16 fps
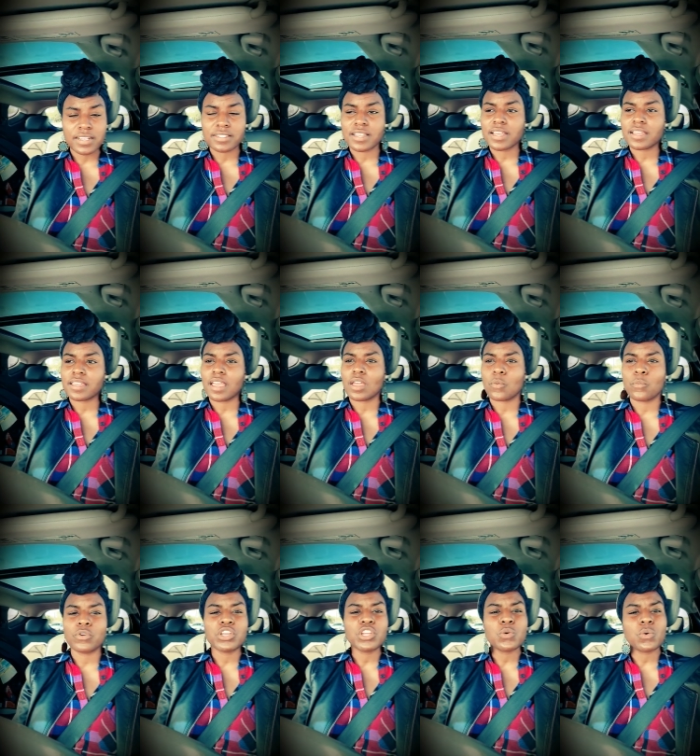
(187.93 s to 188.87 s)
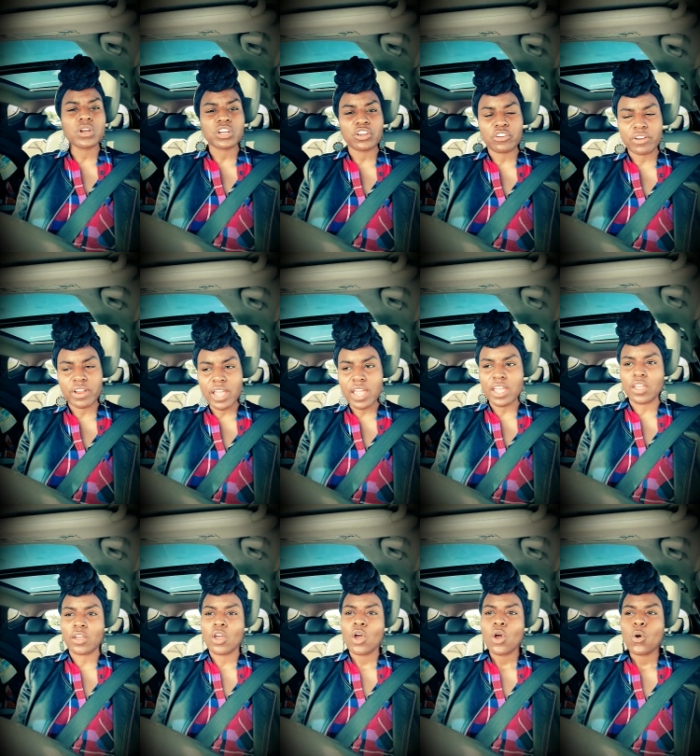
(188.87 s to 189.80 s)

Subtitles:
decade. What do you want to create?